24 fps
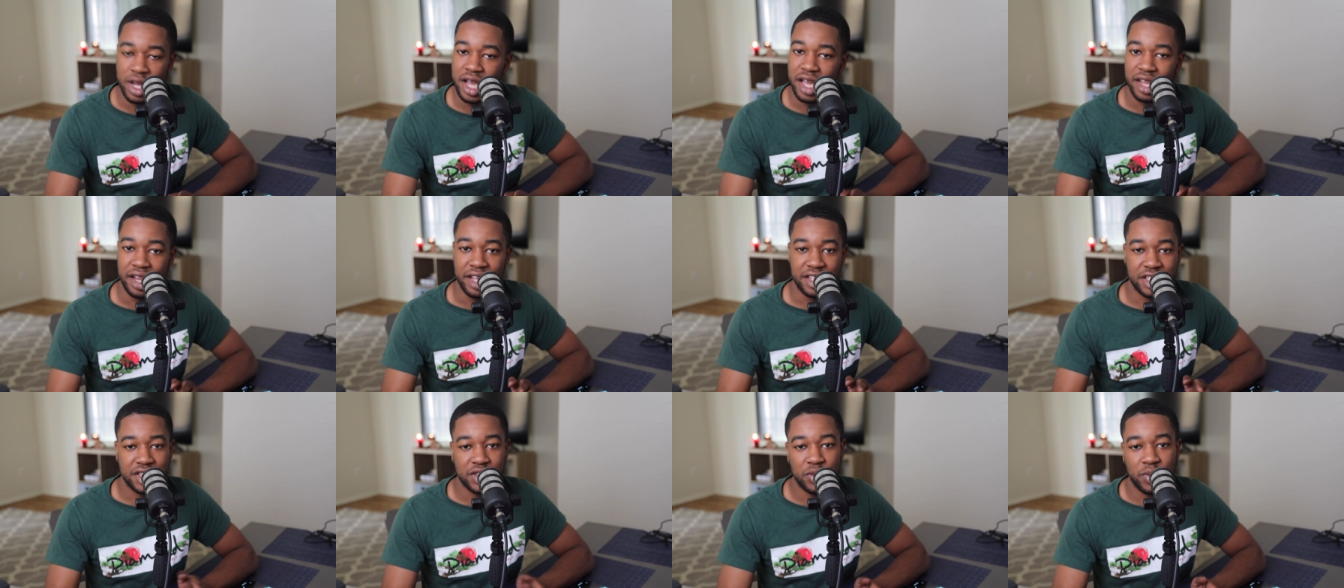
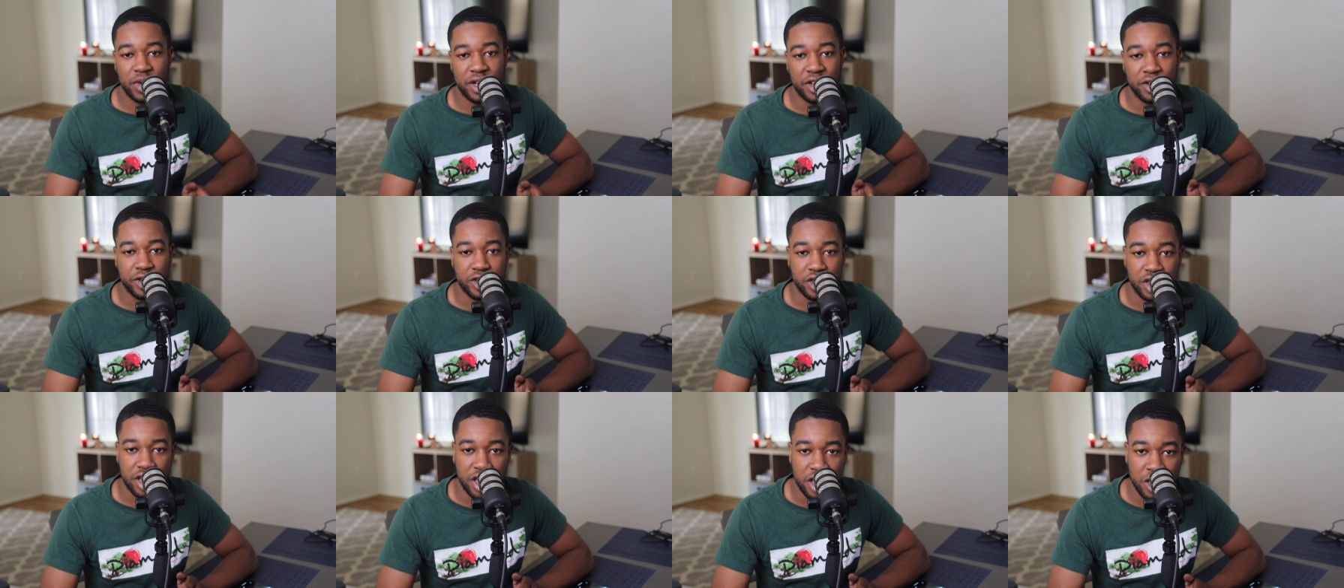This is one of
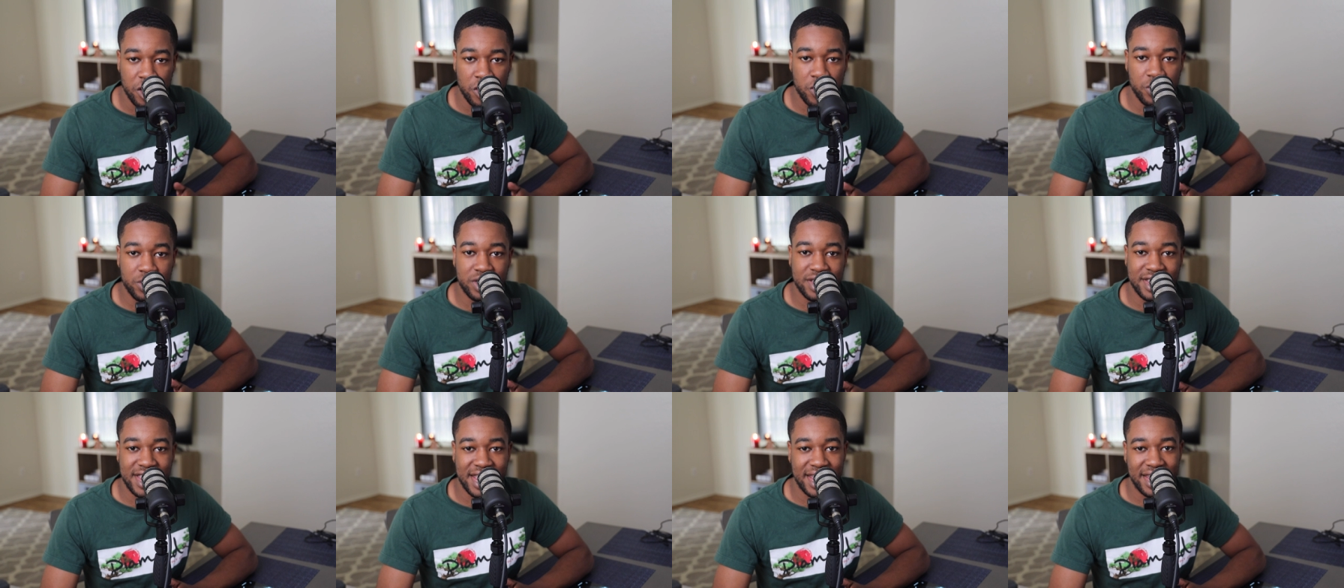those huge
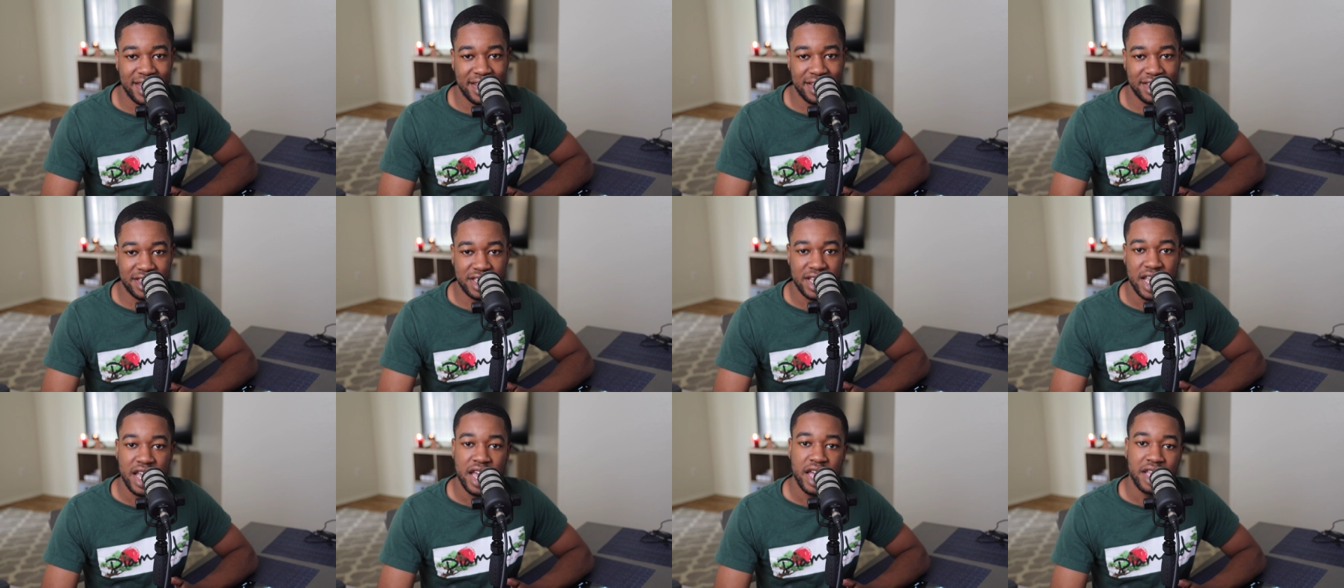things
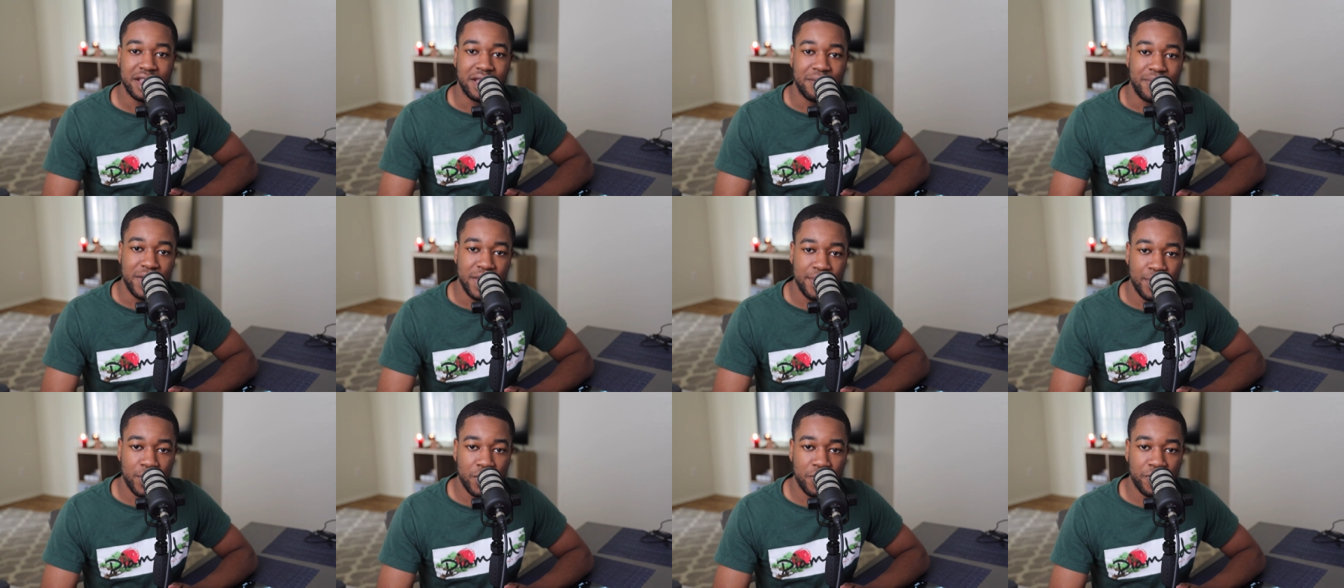that
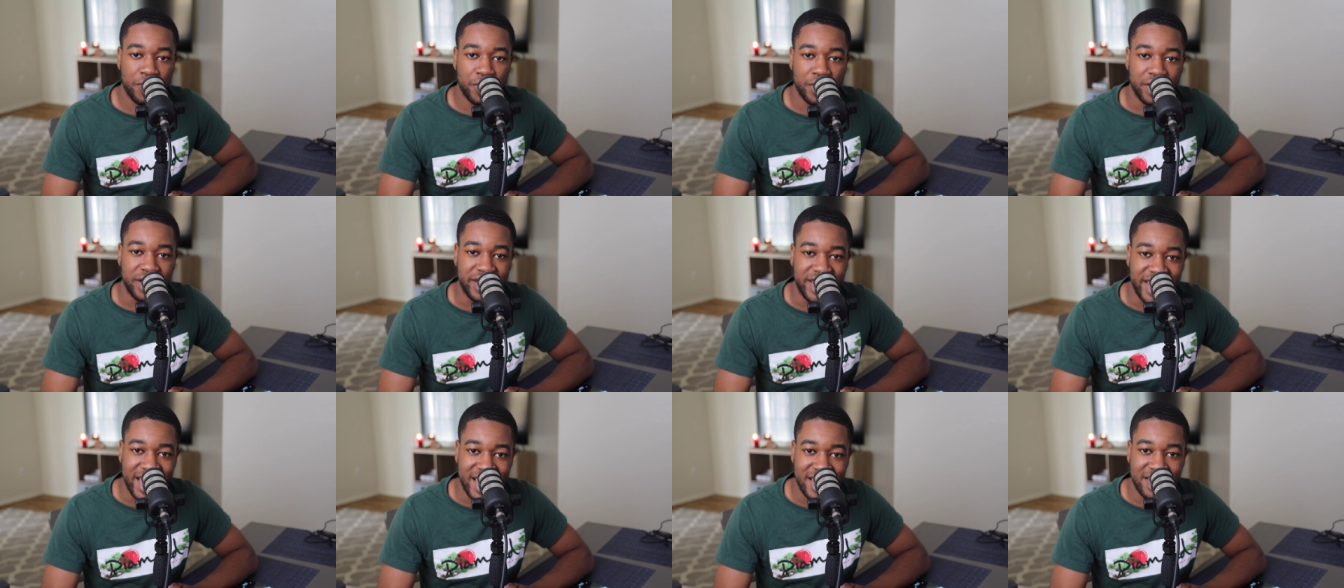people
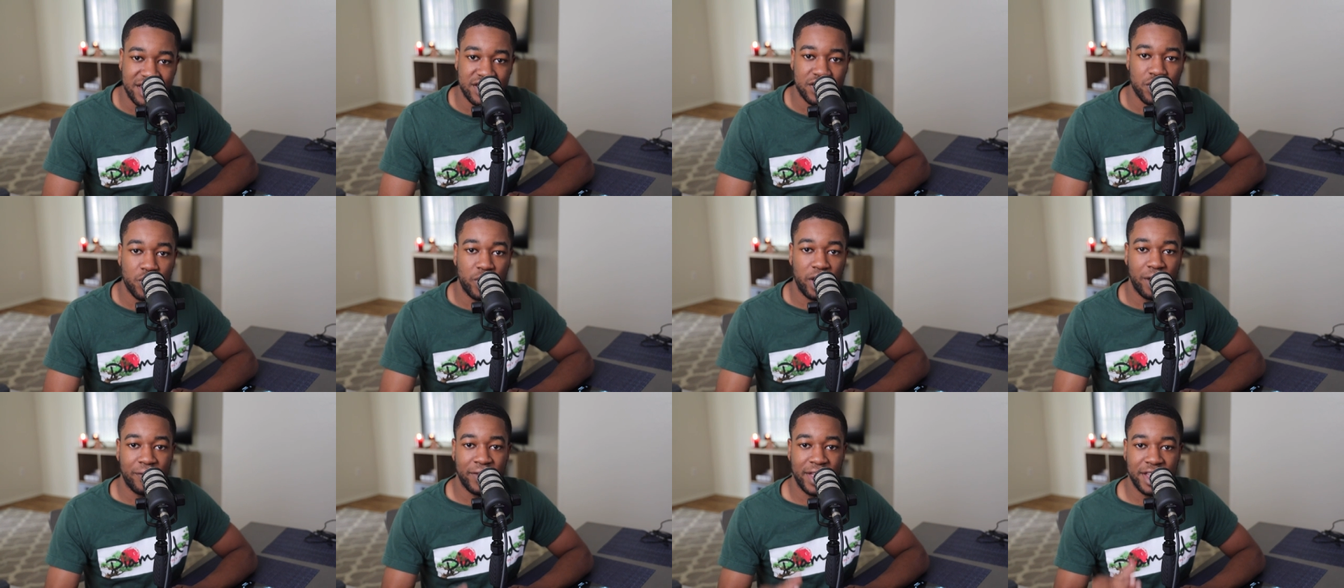forget
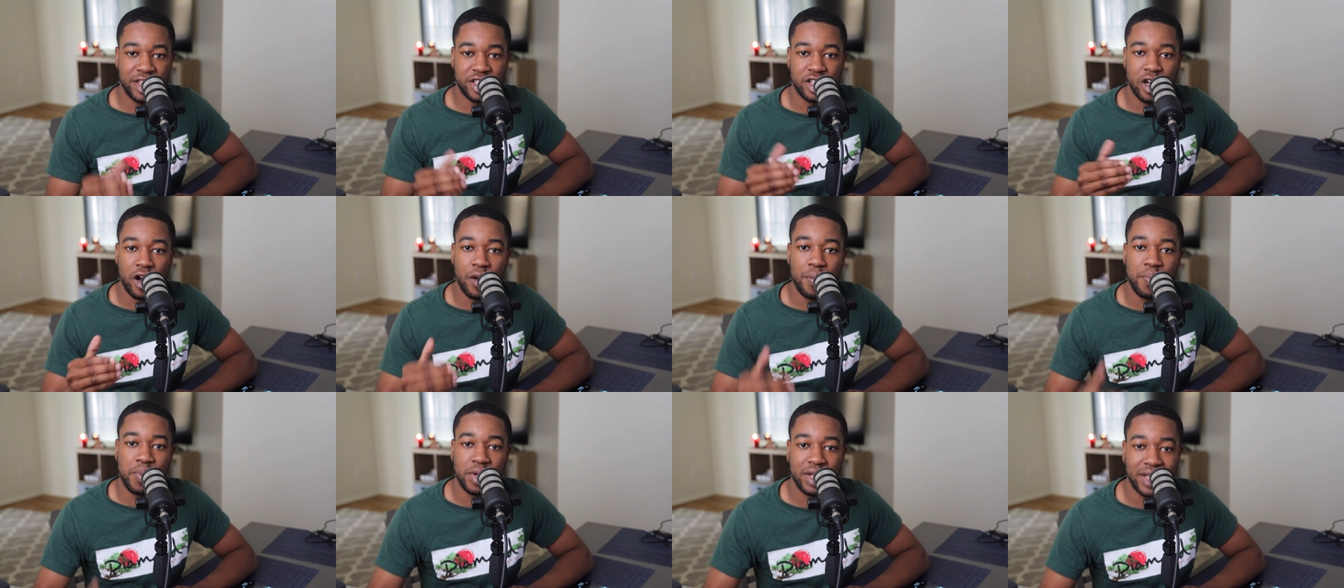whenever they
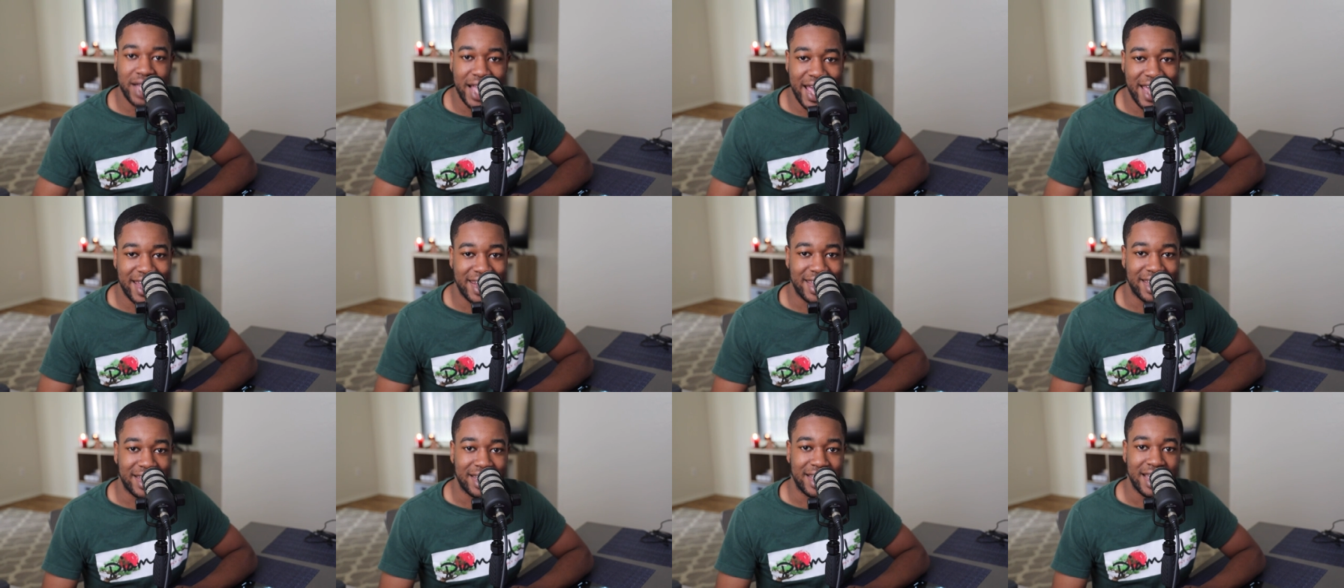start
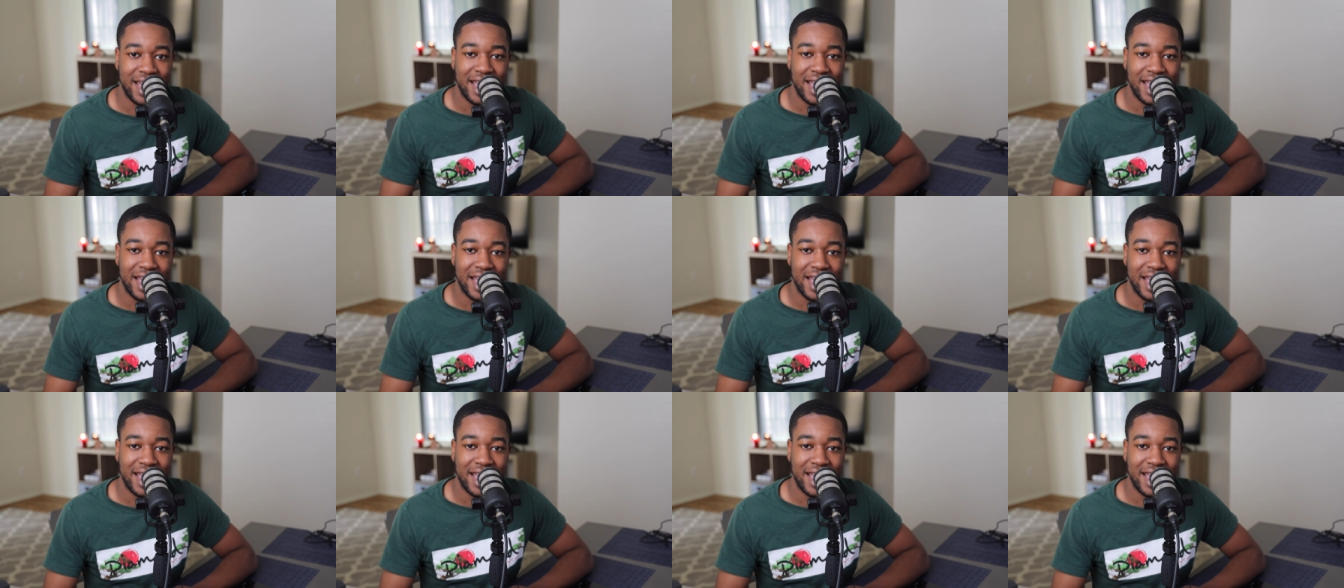planning,